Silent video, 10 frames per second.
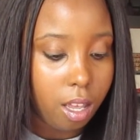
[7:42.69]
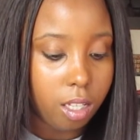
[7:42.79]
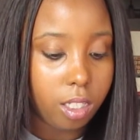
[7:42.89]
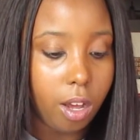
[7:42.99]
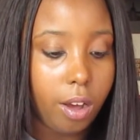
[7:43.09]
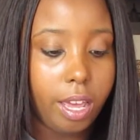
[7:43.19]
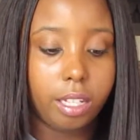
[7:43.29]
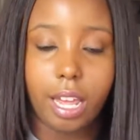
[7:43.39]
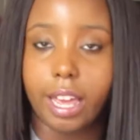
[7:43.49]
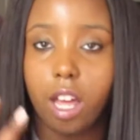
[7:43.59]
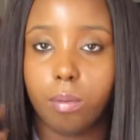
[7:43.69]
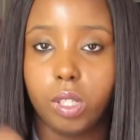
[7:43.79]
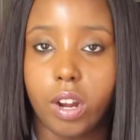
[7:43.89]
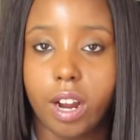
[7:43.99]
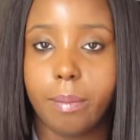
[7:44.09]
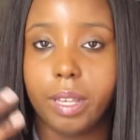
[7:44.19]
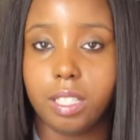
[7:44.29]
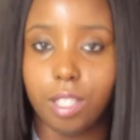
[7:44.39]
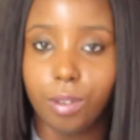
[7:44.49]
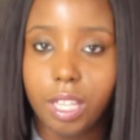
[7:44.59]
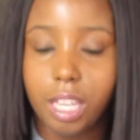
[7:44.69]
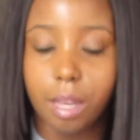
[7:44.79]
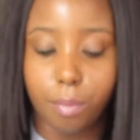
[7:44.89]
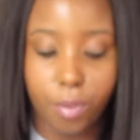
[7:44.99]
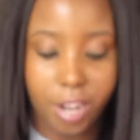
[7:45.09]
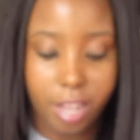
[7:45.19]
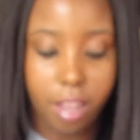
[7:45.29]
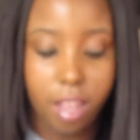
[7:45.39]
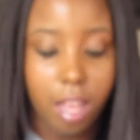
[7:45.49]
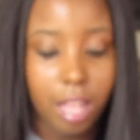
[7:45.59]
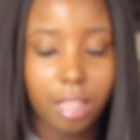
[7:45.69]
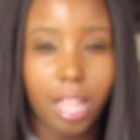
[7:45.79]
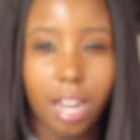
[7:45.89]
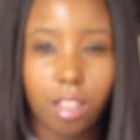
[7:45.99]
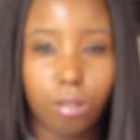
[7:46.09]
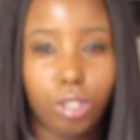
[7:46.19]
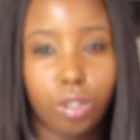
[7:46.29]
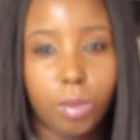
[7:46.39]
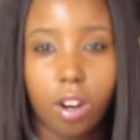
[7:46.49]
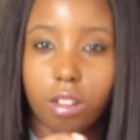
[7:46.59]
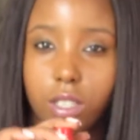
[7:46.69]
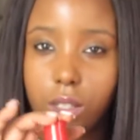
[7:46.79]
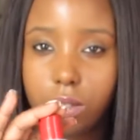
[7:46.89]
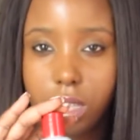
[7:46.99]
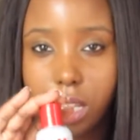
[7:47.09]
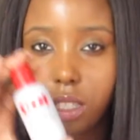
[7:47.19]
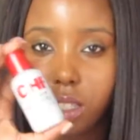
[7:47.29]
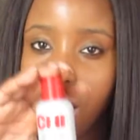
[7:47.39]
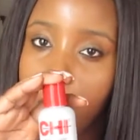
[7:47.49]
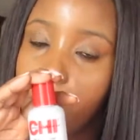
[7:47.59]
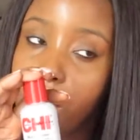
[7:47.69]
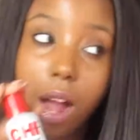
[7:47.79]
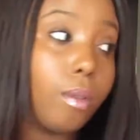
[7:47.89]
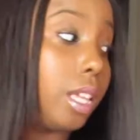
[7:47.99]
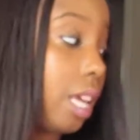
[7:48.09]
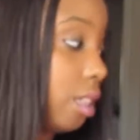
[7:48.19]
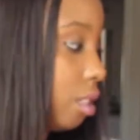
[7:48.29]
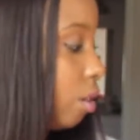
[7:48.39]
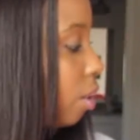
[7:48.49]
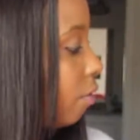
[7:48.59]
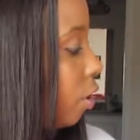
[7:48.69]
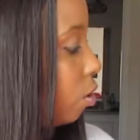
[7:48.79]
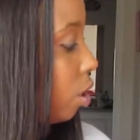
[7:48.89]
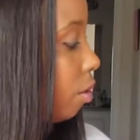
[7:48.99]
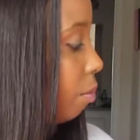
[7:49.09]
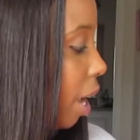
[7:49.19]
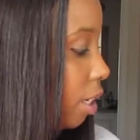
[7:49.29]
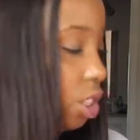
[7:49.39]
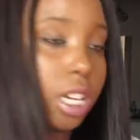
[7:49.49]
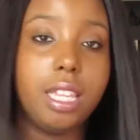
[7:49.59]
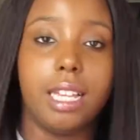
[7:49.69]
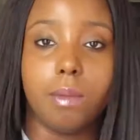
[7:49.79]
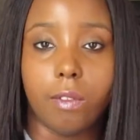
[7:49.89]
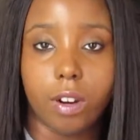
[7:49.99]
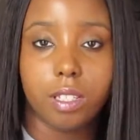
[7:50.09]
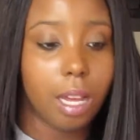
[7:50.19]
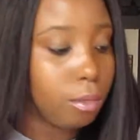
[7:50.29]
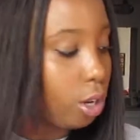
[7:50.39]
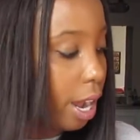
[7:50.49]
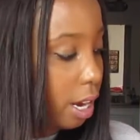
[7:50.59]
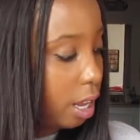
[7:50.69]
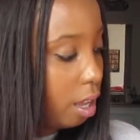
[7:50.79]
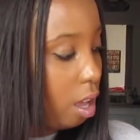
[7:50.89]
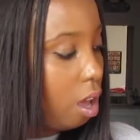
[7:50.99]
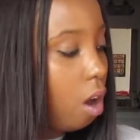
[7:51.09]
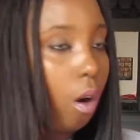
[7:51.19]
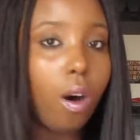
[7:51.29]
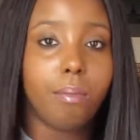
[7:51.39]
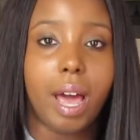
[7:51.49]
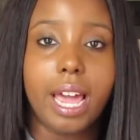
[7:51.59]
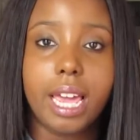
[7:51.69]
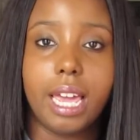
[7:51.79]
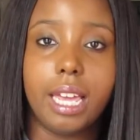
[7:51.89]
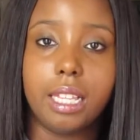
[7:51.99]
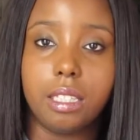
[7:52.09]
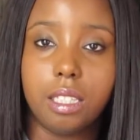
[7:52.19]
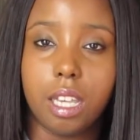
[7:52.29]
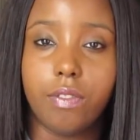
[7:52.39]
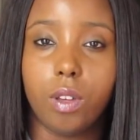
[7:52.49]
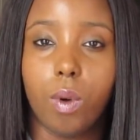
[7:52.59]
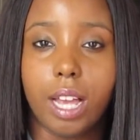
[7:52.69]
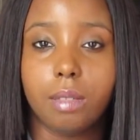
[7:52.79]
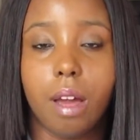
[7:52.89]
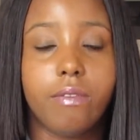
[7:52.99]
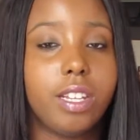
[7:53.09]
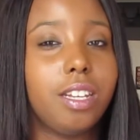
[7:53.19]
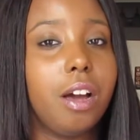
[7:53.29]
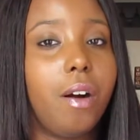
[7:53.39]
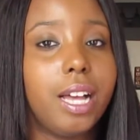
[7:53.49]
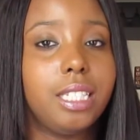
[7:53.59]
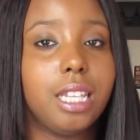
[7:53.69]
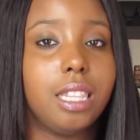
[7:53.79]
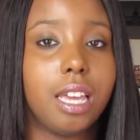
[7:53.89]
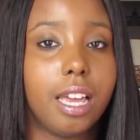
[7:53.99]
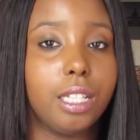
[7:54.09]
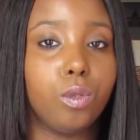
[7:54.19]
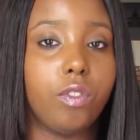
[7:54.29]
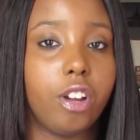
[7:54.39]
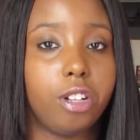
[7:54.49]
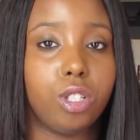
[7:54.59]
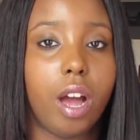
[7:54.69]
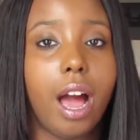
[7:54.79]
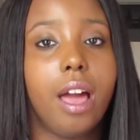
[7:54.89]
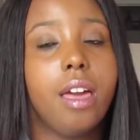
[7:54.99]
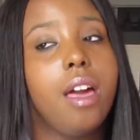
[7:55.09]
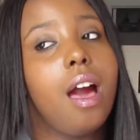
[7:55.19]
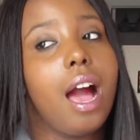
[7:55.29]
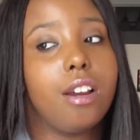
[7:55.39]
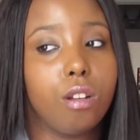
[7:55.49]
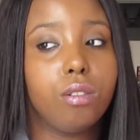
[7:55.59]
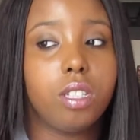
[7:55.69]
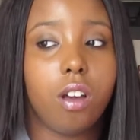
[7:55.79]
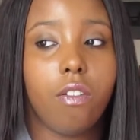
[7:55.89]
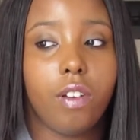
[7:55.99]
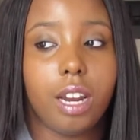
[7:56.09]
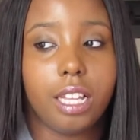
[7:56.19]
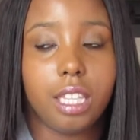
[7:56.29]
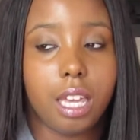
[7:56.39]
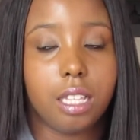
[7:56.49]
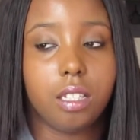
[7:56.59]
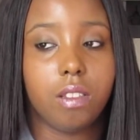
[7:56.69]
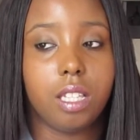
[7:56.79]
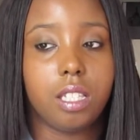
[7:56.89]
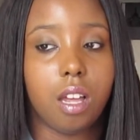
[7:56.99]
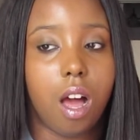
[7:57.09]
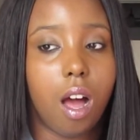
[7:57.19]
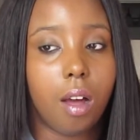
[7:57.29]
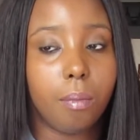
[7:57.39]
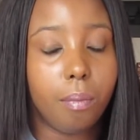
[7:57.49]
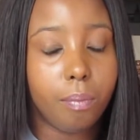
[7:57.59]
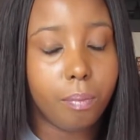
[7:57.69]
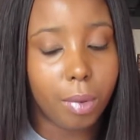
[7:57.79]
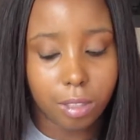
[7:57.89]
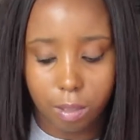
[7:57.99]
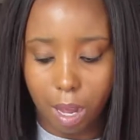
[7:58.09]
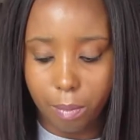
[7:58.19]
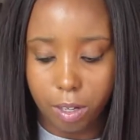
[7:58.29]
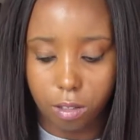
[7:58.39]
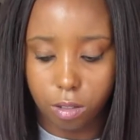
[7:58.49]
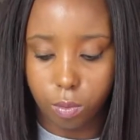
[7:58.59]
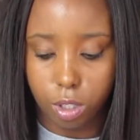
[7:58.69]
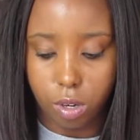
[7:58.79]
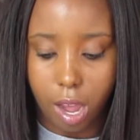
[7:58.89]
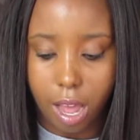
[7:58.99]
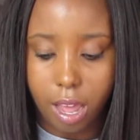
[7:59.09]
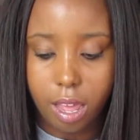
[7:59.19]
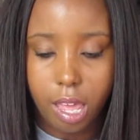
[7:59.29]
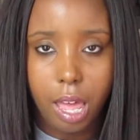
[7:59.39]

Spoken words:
So it like helps your hair be silky and pretty. A lot of YouTube girls use this, so I really like the Silk Infusion by Chi. That's my first time trying it. On my ends, if you watch my video, I said the ends were very dry. I do still feel like the ends of this, most of my bundles were dry.